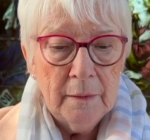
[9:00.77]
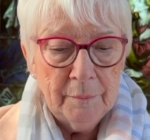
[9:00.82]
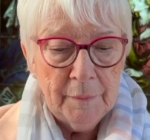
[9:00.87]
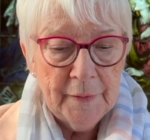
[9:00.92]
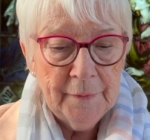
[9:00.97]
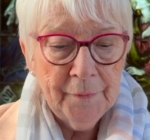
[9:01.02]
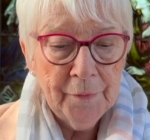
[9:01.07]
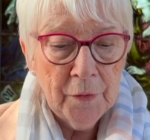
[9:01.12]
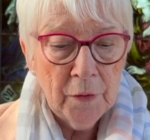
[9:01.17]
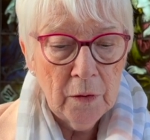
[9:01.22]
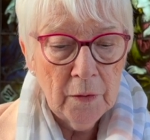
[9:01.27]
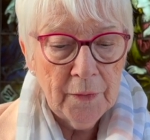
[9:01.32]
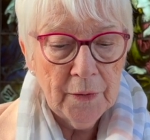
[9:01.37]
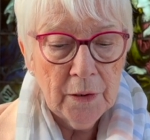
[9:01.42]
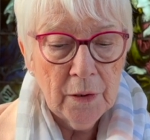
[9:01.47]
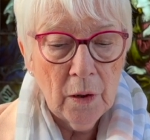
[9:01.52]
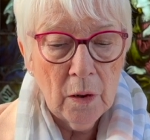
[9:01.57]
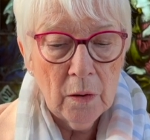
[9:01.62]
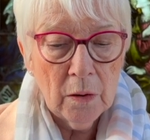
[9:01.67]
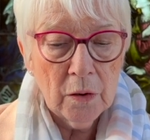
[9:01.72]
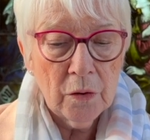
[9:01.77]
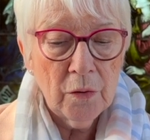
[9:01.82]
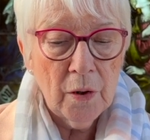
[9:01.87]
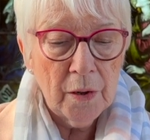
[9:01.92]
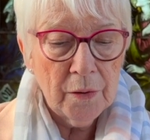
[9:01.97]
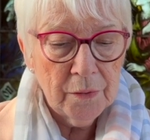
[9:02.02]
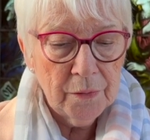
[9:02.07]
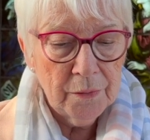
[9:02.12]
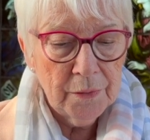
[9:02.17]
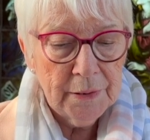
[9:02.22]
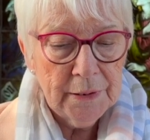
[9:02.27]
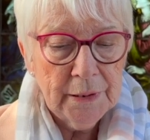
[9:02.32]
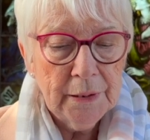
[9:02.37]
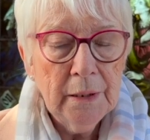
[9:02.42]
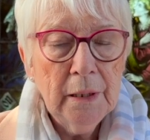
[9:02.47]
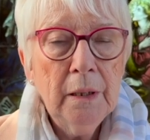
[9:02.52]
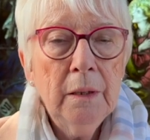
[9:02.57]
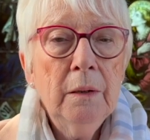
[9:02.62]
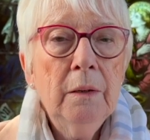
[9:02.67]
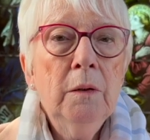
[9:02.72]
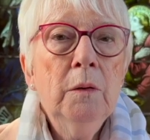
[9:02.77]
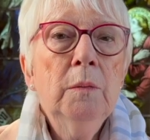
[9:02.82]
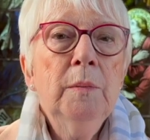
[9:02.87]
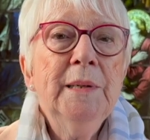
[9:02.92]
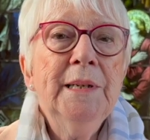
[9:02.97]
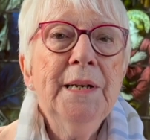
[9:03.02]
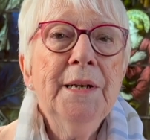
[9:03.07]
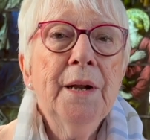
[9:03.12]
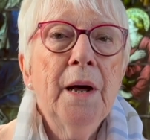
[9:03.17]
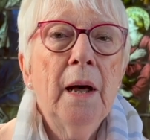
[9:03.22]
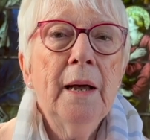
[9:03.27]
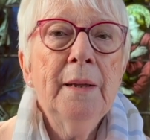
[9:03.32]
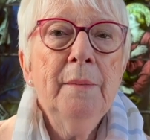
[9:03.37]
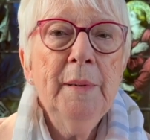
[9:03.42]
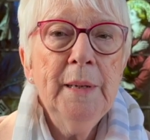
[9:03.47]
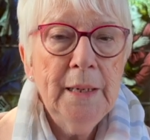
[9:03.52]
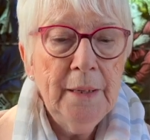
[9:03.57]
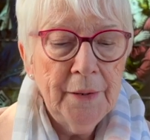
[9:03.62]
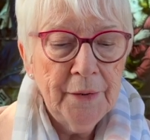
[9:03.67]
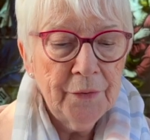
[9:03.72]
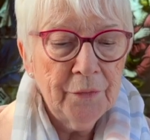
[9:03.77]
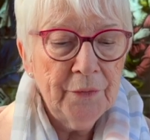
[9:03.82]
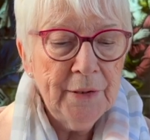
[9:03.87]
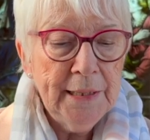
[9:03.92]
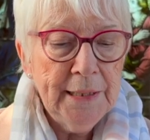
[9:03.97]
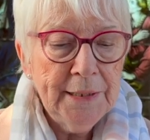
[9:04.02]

Before the cock crows, you will deny me 3